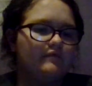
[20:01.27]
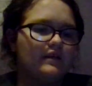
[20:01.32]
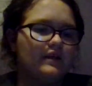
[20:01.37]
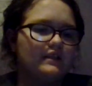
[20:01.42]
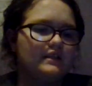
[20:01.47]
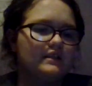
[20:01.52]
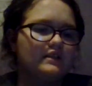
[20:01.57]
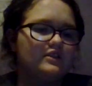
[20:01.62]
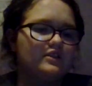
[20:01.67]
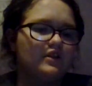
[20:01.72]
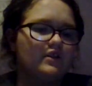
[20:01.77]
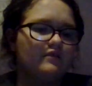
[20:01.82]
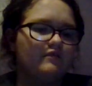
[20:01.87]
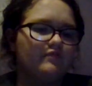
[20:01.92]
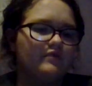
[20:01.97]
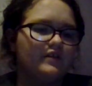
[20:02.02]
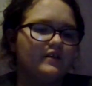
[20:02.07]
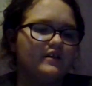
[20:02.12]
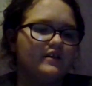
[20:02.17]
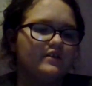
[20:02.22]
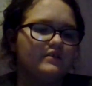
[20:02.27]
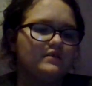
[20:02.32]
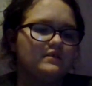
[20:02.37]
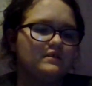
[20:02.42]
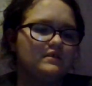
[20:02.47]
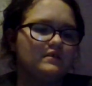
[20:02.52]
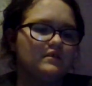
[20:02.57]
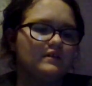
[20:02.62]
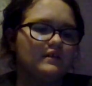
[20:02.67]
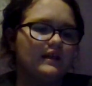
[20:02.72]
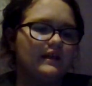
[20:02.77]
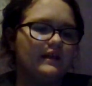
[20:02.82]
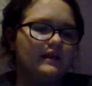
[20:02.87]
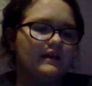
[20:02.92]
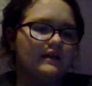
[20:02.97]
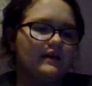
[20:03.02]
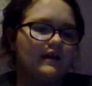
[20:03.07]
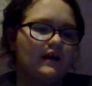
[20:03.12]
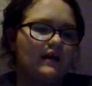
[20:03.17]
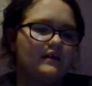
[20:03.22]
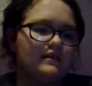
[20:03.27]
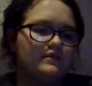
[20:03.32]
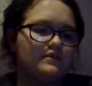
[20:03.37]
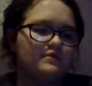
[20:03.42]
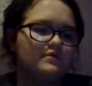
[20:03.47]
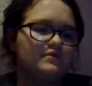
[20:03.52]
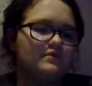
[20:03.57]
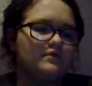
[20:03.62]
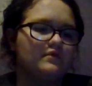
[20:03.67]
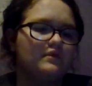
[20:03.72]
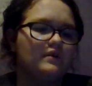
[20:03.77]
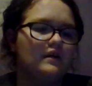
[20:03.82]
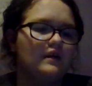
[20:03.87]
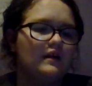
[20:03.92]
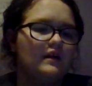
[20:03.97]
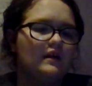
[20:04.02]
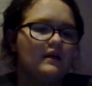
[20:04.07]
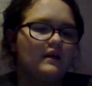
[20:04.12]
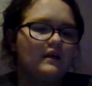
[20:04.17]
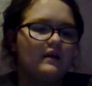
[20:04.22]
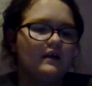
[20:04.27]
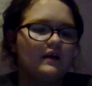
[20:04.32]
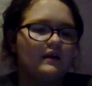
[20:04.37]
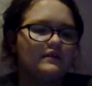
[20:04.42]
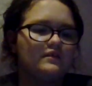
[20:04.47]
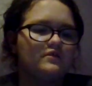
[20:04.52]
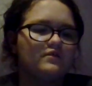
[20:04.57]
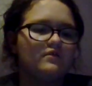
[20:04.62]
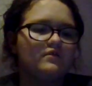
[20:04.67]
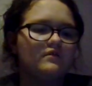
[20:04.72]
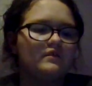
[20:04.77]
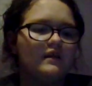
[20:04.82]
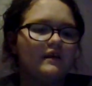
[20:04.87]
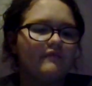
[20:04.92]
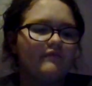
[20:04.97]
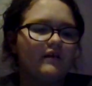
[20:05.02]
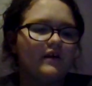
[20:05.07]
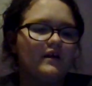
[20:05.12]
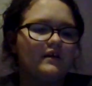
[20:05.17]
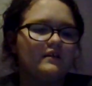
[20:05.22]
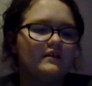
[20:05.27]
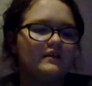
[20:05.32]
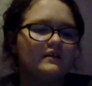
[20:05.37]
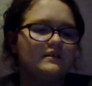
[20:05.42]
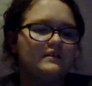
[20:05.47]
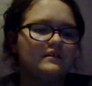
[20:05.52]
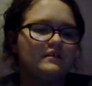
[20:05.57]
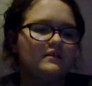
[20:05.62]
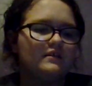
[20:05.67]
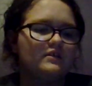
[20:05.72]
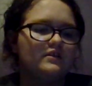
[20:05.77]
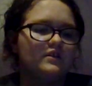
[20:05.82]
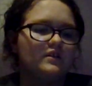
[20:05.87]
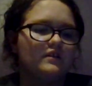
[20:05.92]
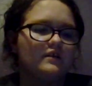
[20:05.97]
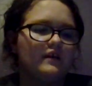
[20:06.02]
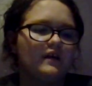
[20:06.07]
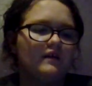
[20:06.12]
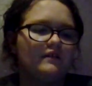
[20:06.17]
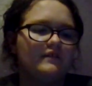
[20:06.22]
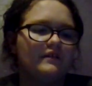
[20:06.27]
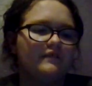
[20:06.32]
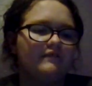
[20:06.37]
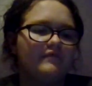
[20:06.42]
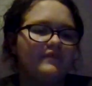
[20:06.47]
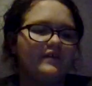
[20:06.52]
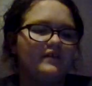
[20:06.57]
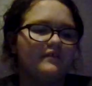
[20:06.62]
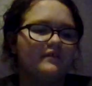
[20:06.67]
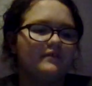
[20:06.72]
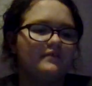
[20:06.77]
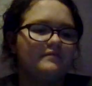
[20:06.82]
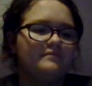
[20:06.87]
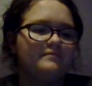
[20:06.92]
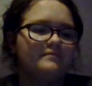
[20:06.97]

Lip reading: liked each other for years till they hit high school. In high school, they finally tell each other how they feel.